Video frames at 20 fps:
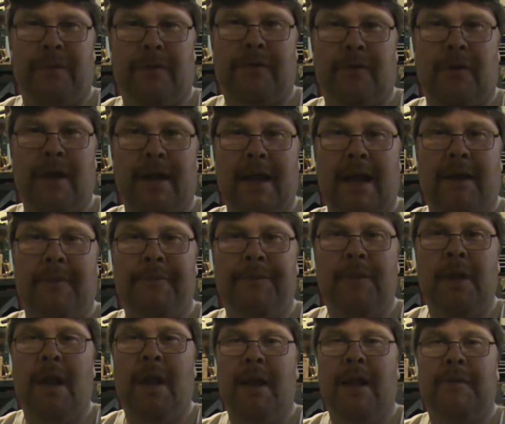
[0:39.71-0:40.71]
So anyhow,
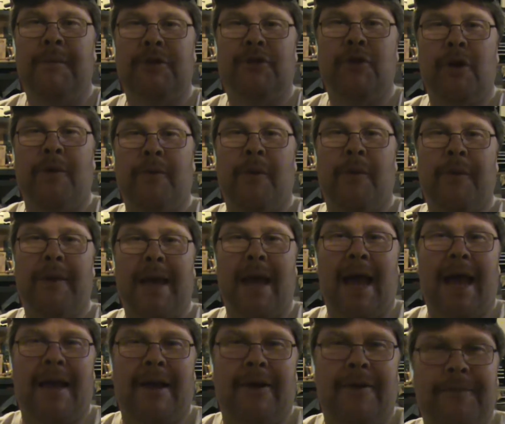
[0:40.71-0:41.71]
let me show you what we
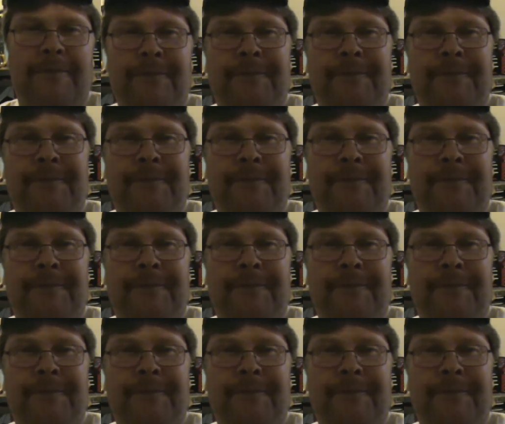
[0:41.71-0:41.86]
got here.